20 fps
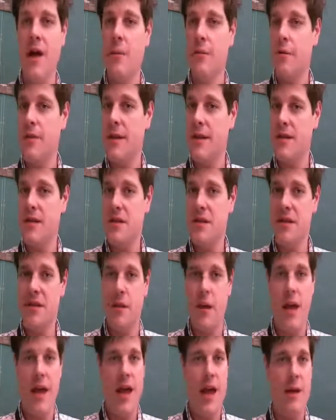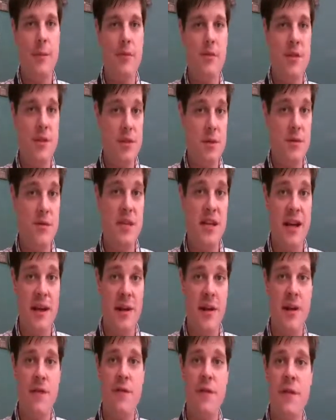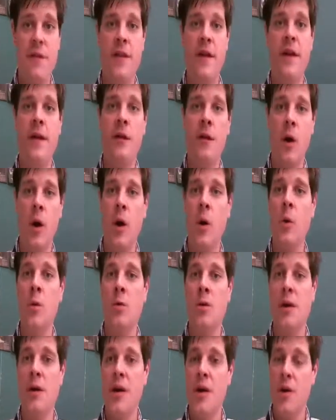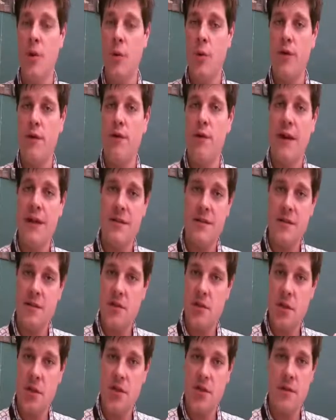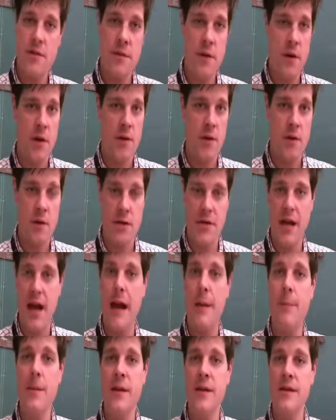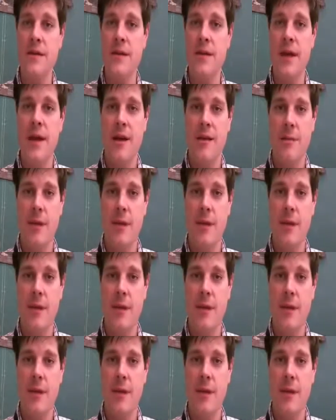Plus, able to use the internet for their own reflective searches for topics.